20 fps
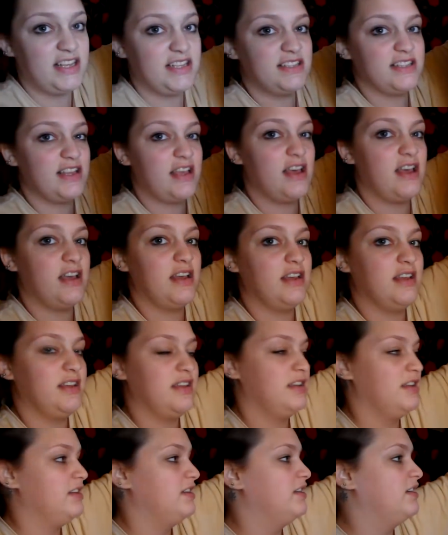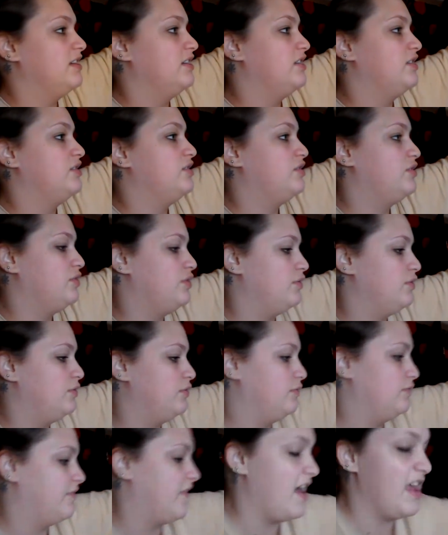is uh,
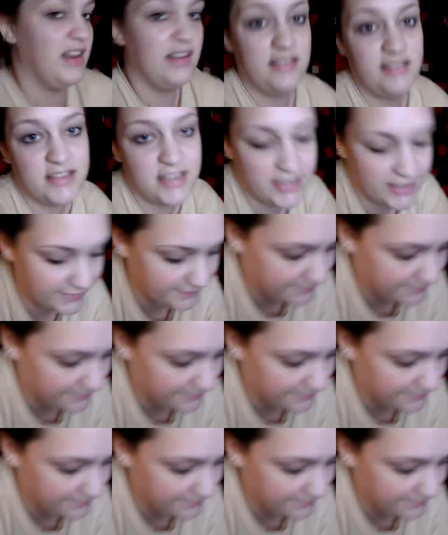too violent